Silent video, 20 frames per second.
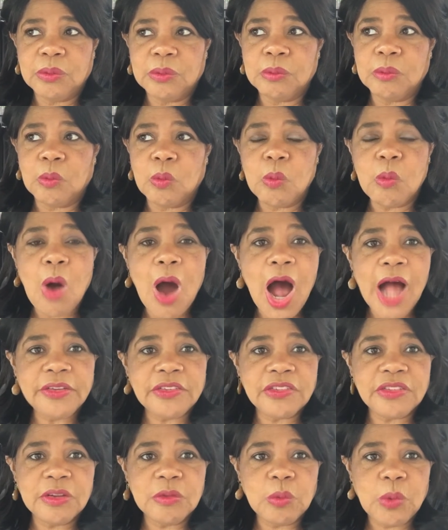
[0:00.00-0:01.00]

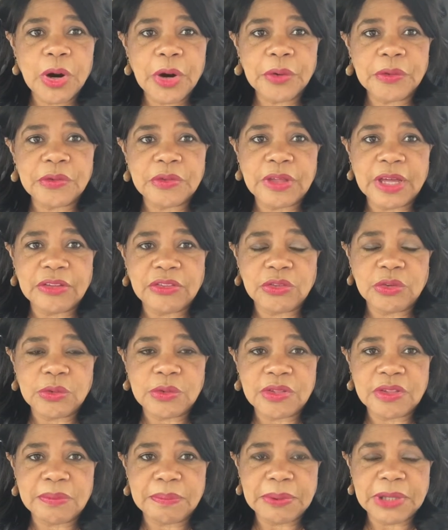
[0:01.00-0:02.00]
Watch the words that
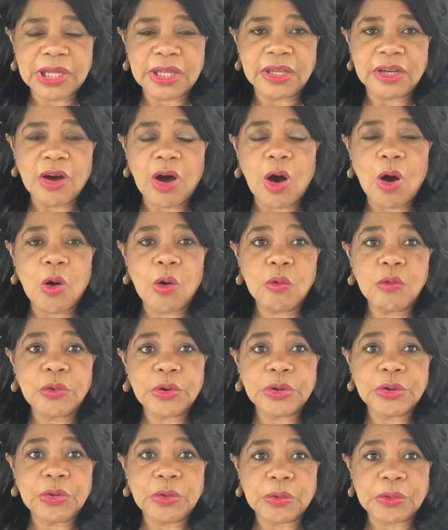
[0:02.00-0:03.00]
you speak
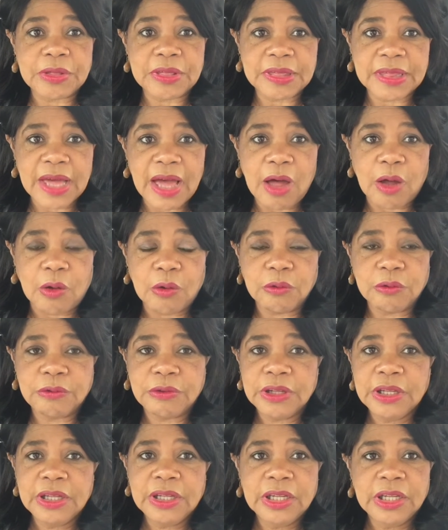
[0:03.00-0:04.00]
over
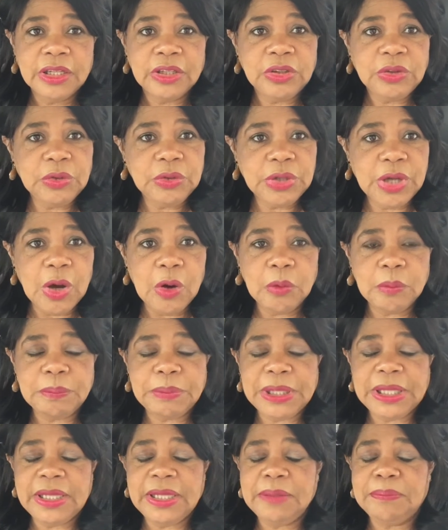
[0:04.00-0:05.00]
yourself. You know,
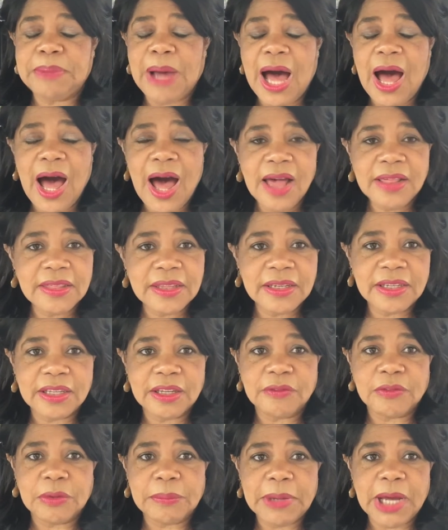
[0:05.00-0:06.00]
be
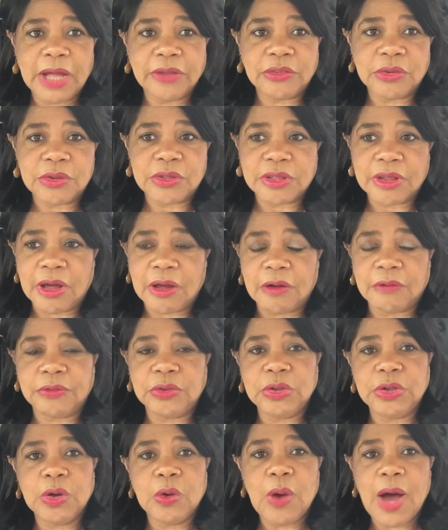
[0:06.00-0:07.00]
positive about
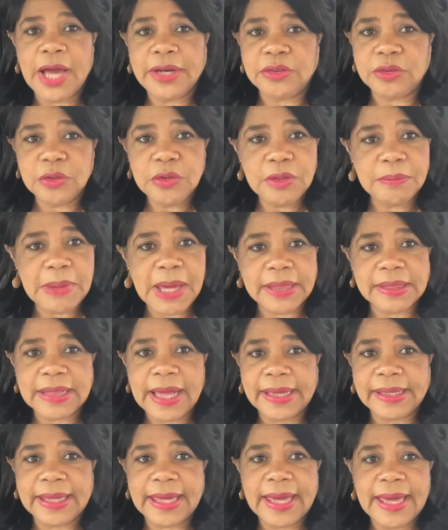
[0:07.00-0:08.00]
yourself. You know, I do the best
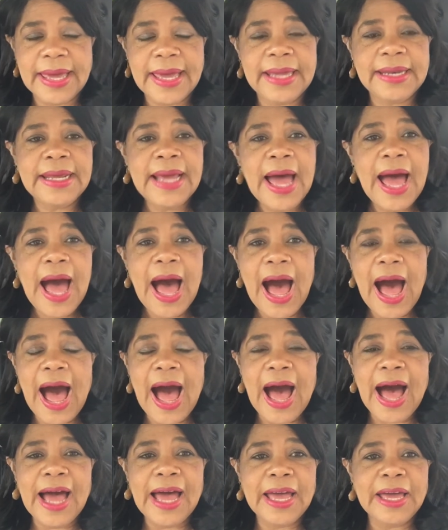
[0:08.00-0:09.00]
I can.
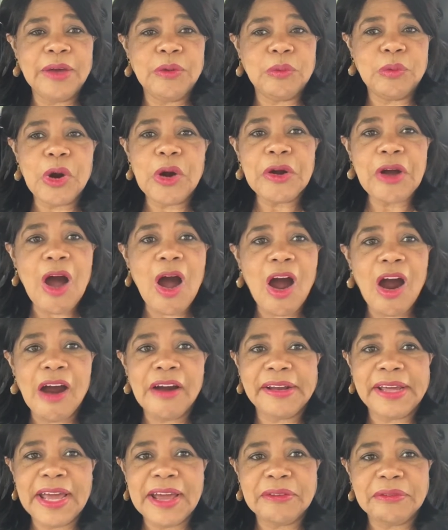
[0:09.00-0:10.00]
I work
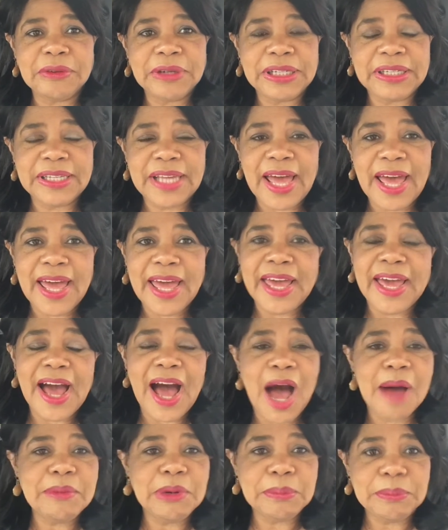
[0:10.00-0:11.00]
hard every day.
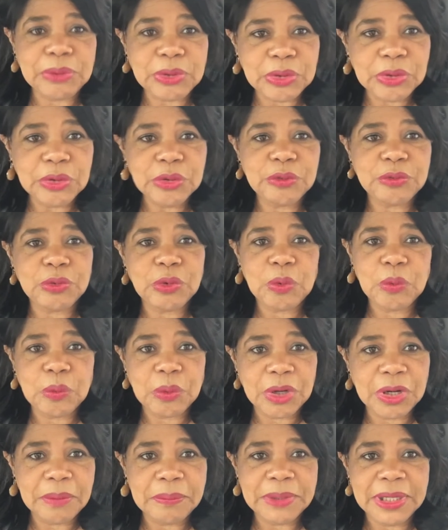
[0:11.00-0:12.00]
I'm a beautiful
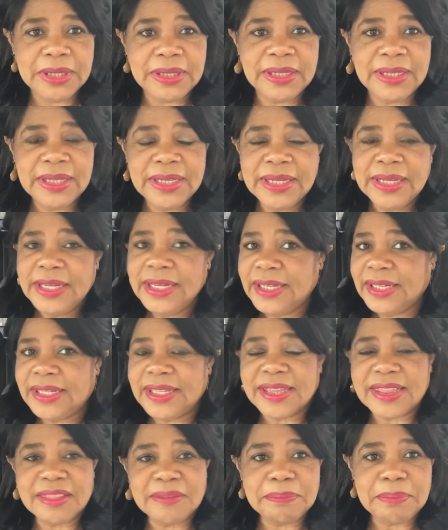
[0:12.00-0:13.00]
woman.
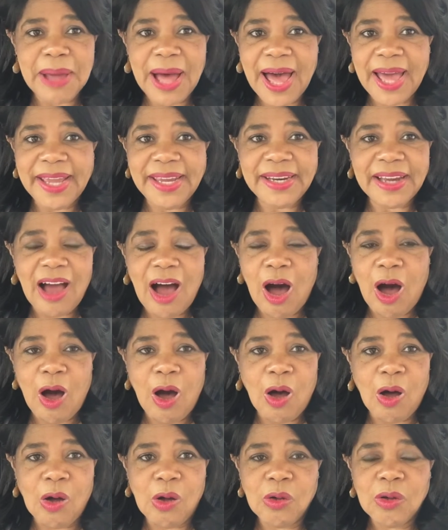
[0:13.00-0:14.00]
Despite
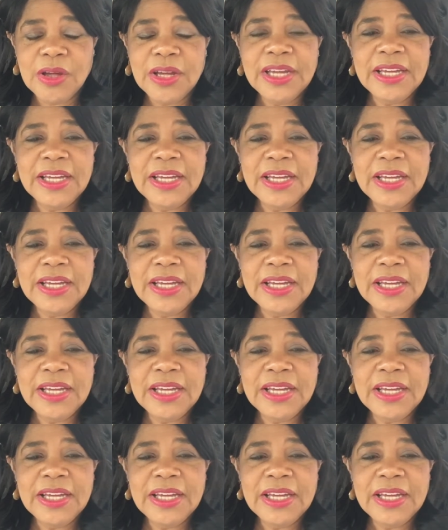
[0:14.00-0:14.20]
all,